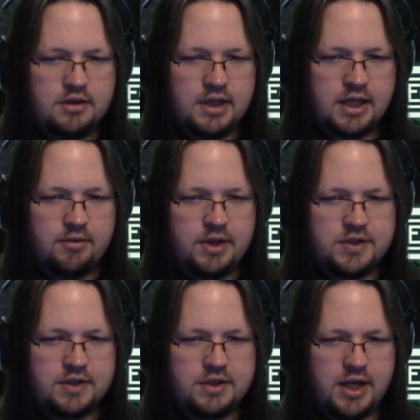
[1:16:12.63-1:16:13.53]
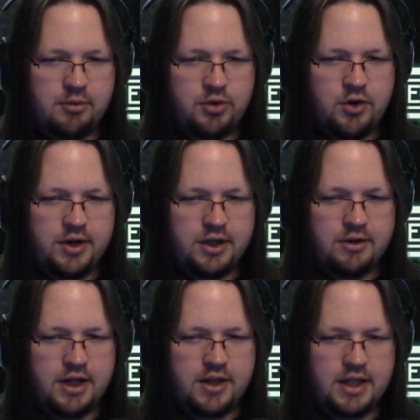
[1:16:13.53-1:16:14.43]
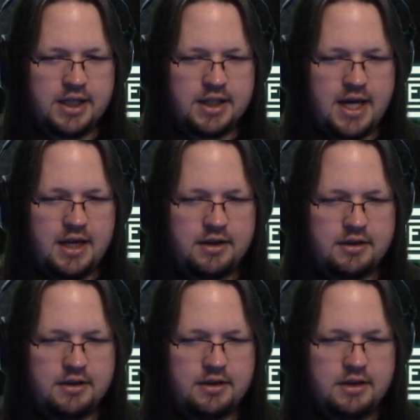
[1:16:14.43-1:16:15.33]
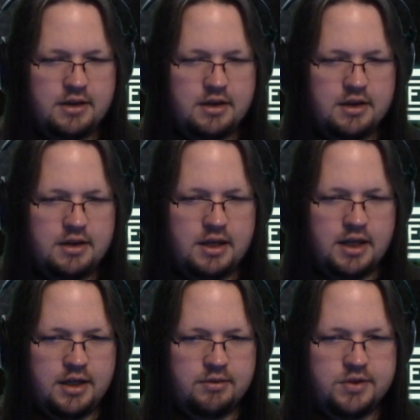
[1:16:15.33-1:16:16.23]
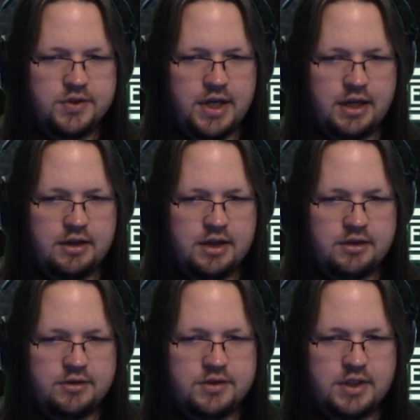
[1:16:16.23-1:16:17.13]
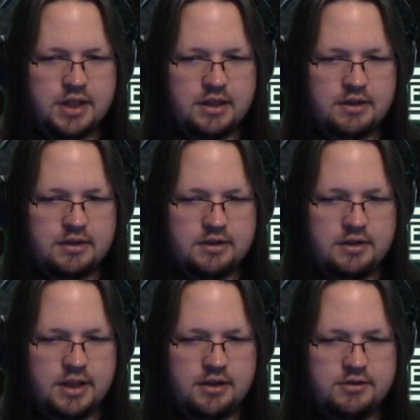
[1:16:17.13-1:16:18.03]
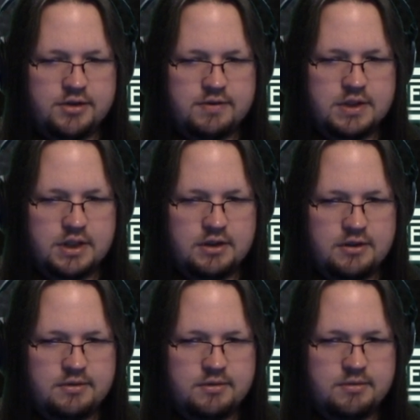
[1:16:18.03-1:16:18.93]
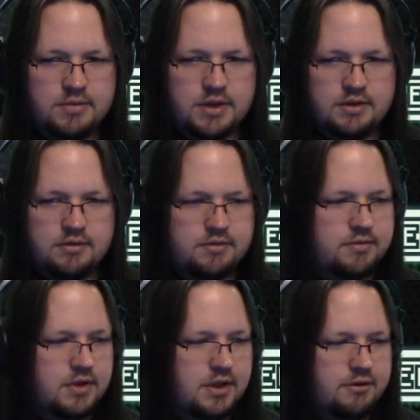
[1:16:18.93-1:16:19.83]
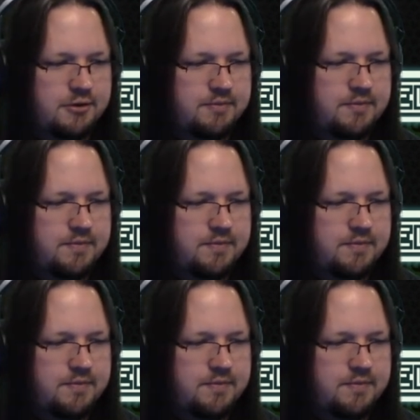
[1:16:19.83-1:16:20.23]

Like, it wasn't, like, broken or anything like that. And it was, like, an interesting, like, use of skill. But, whatever.